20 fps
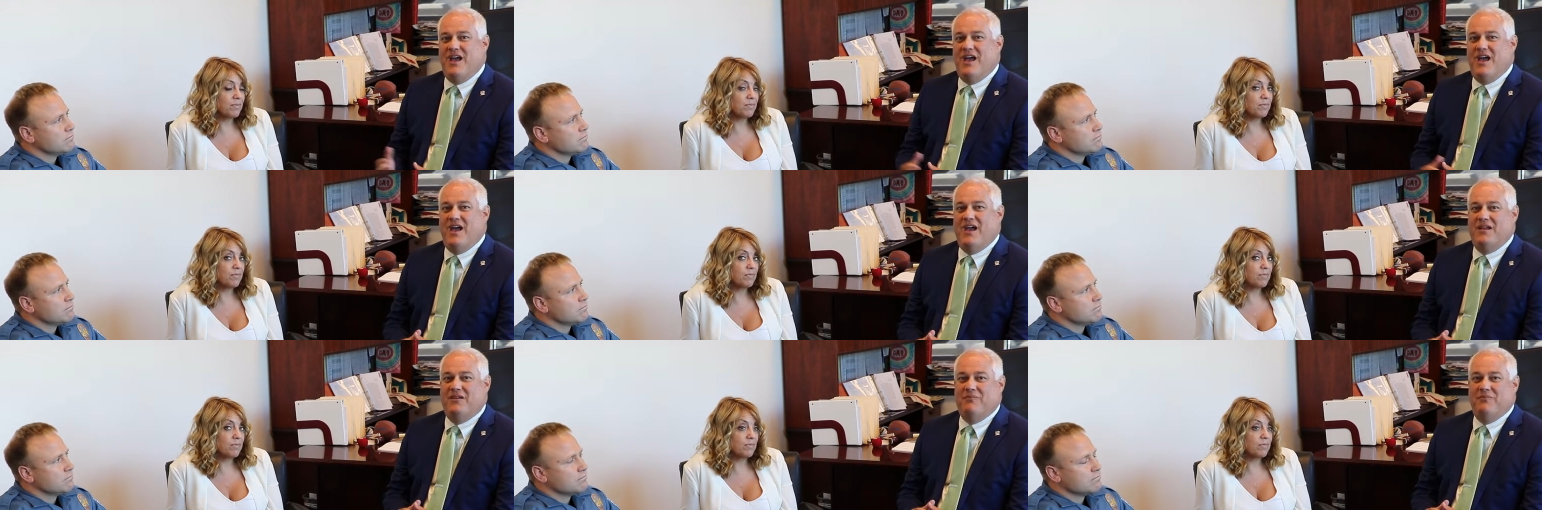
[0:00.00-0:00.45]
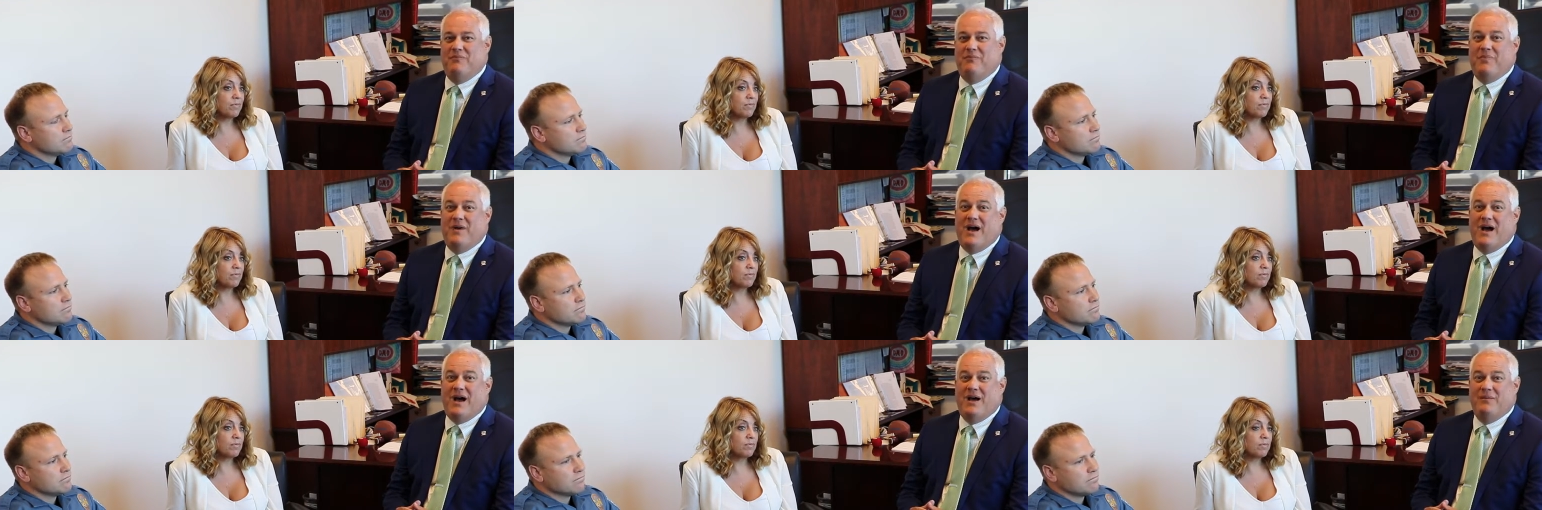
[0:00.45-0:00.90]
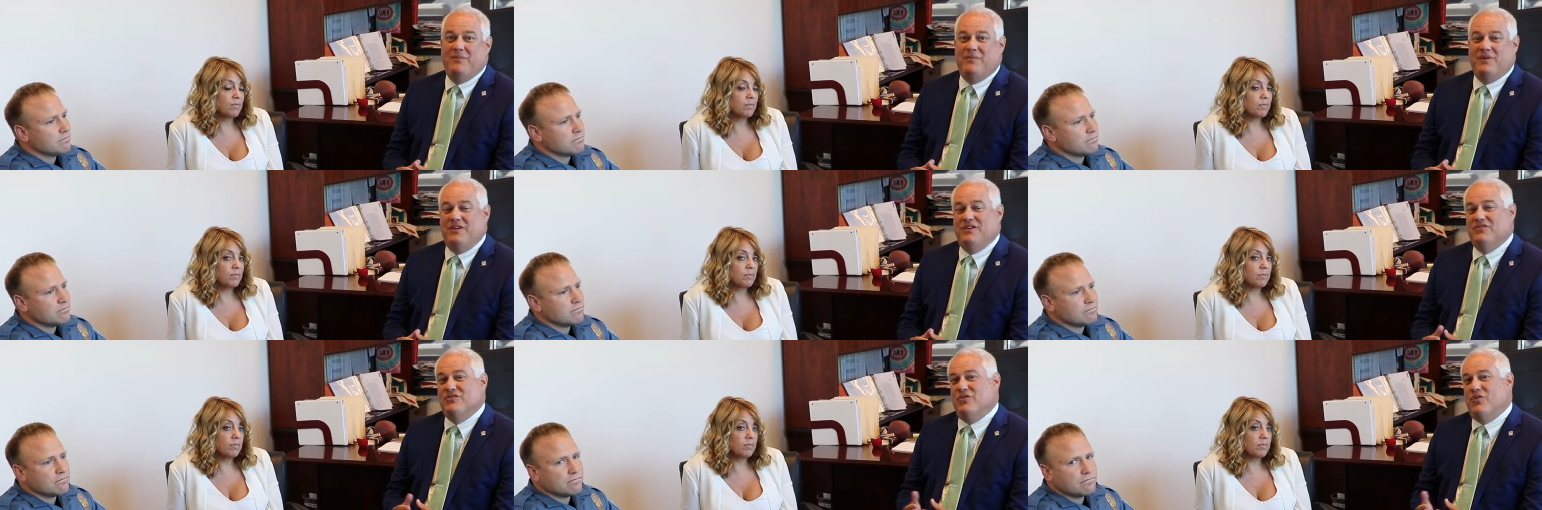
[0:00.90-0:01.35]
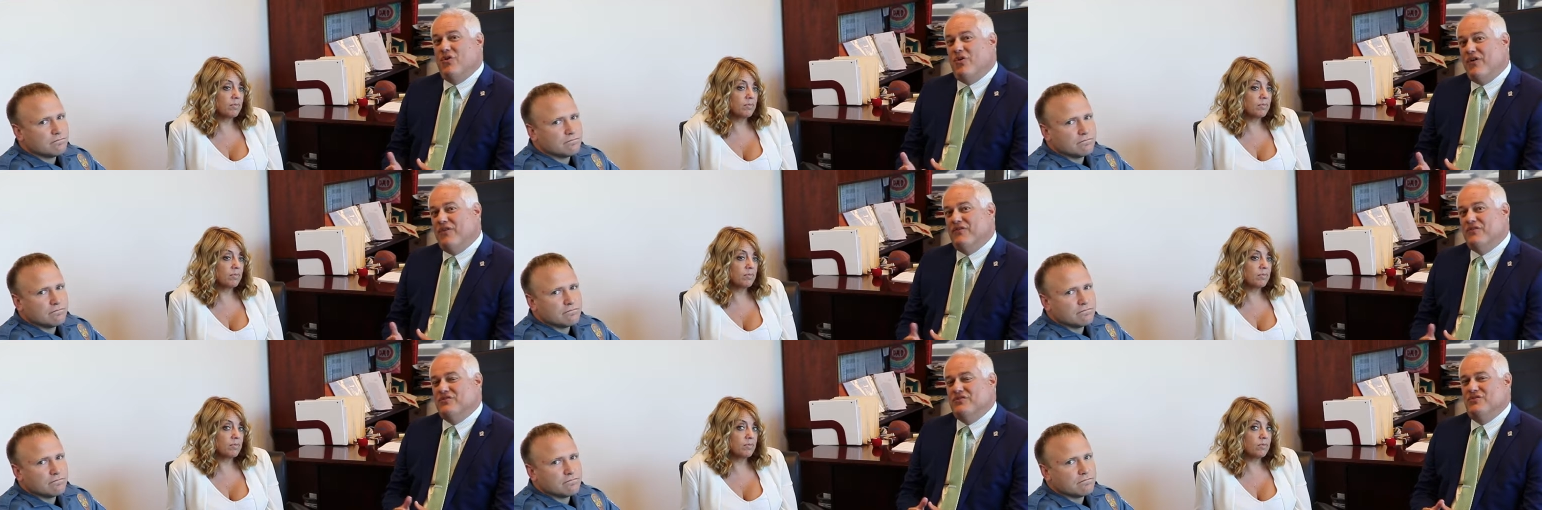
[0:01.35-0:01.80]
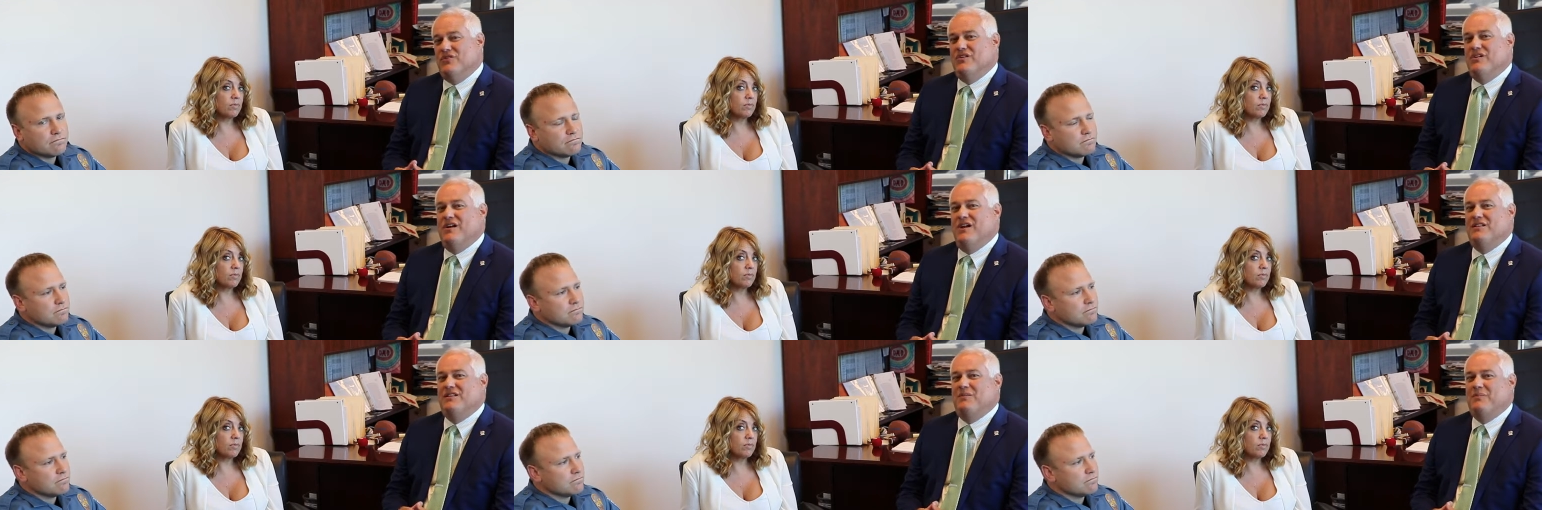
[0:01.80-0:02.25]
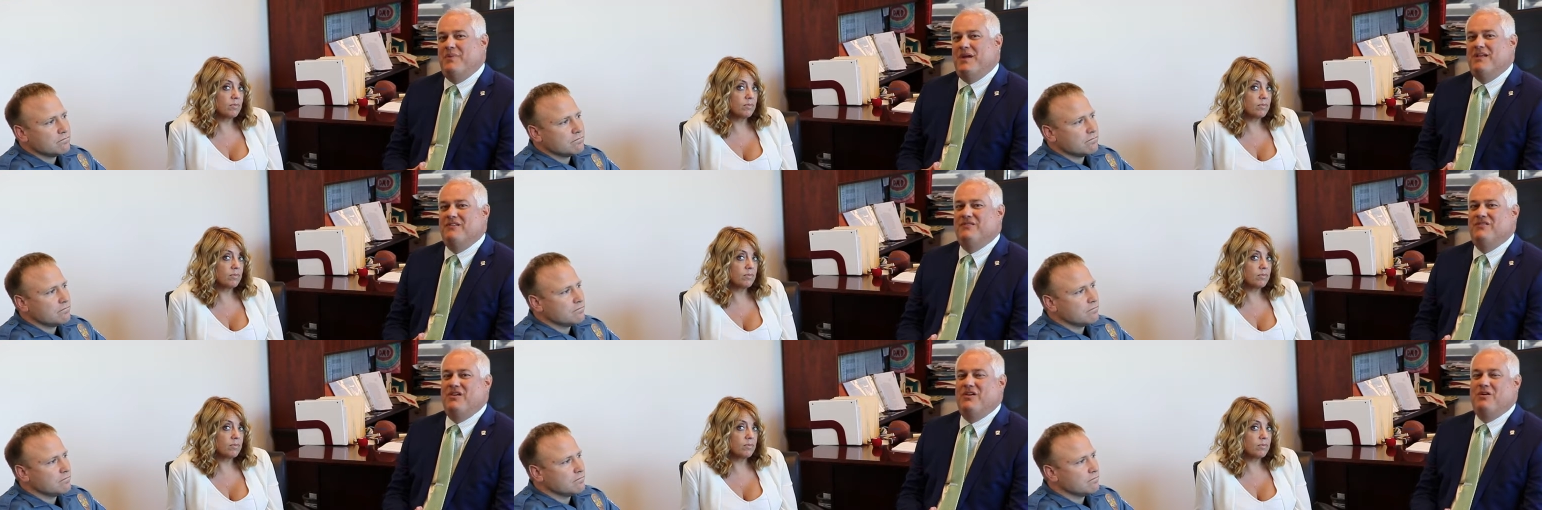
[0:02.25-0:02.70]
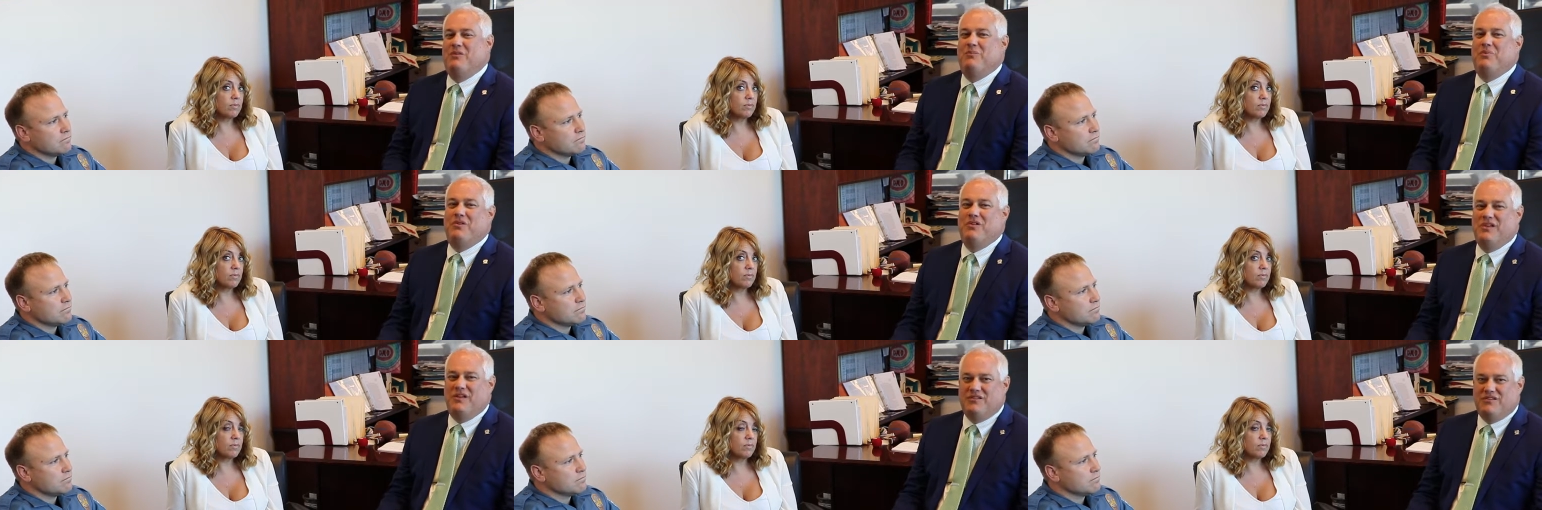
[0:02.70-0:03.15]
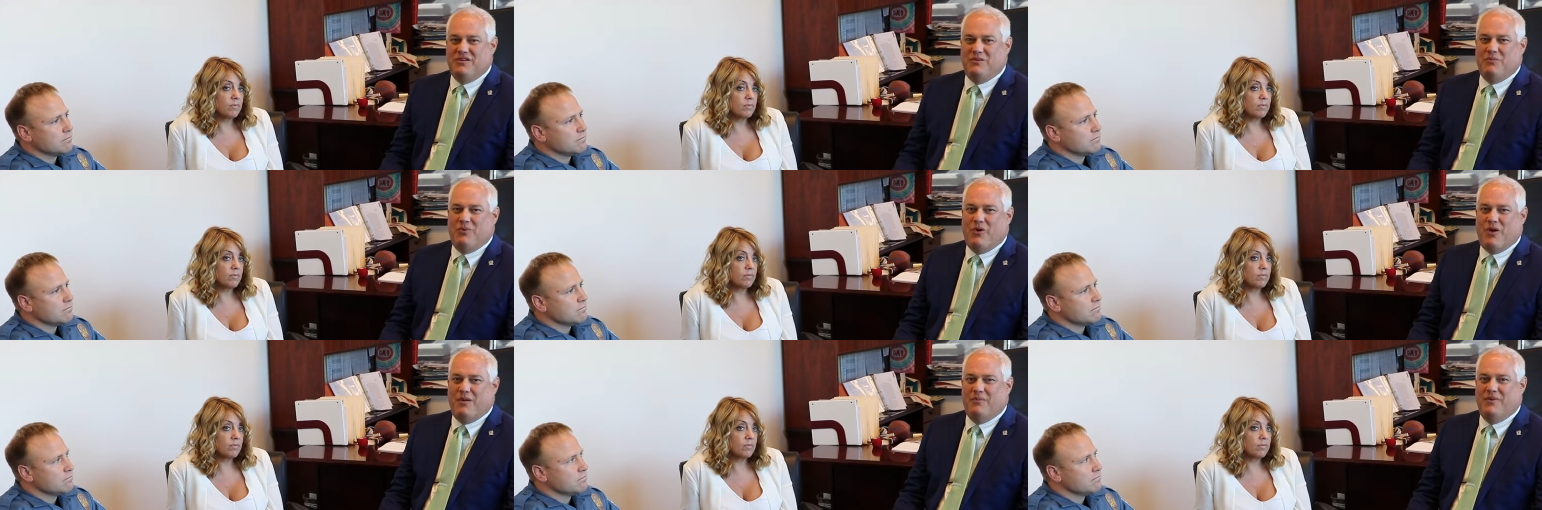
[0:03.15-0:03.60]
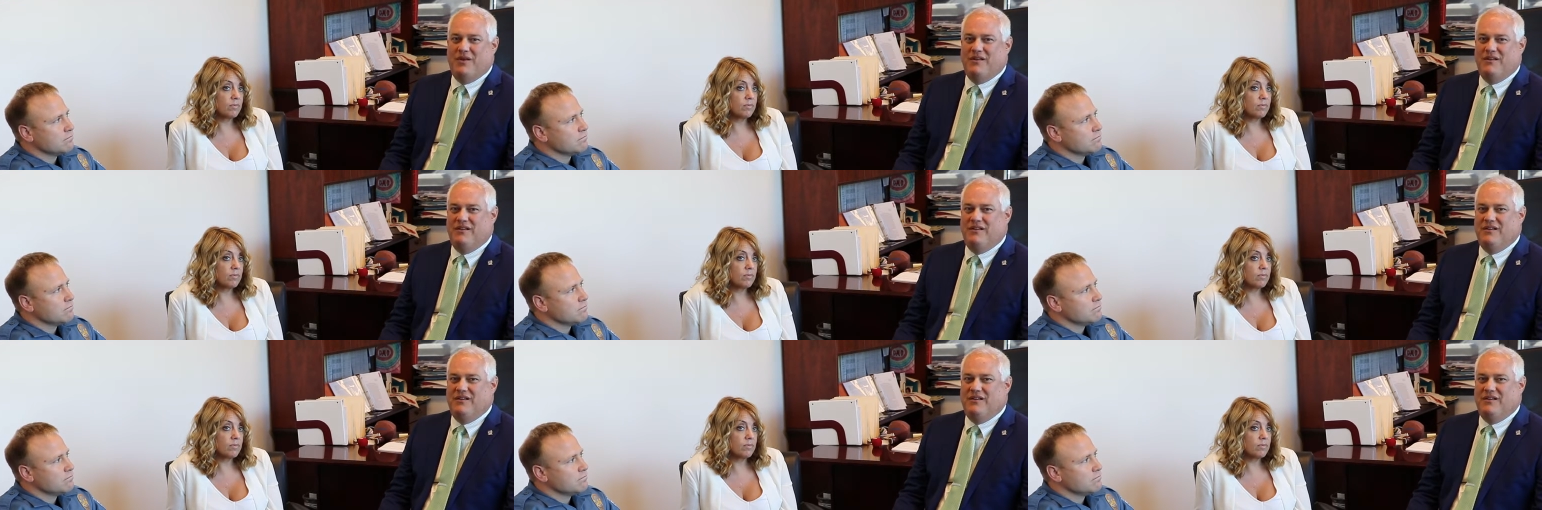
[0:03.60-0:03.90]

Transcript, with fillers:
Speaker 1: and Bob is an officer at the Bensalem Police Department.